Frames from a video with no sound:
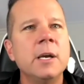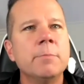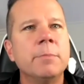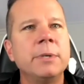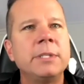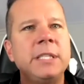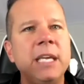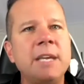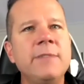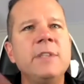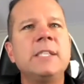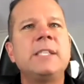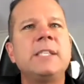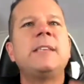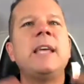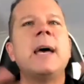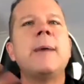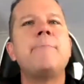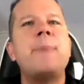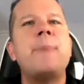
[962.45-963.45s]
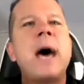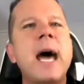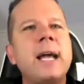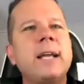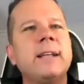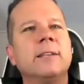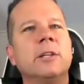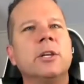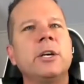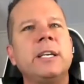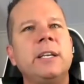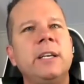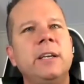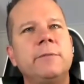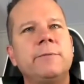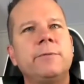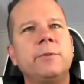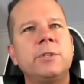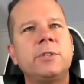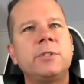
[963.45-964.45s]
but to even step back and look at
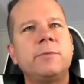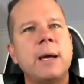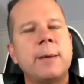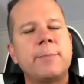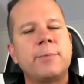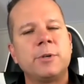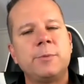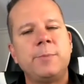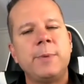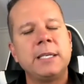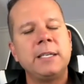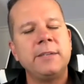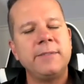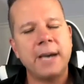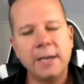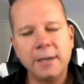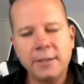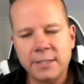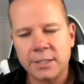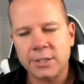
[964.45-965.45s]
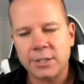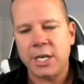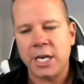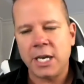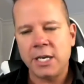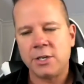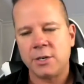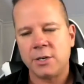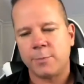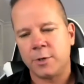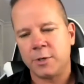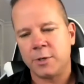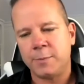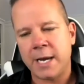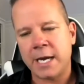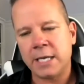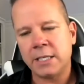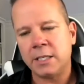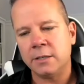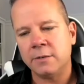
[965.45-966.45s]
influence from that perspective, how does it change your
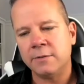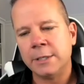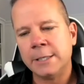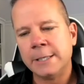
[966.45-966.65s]
perspective?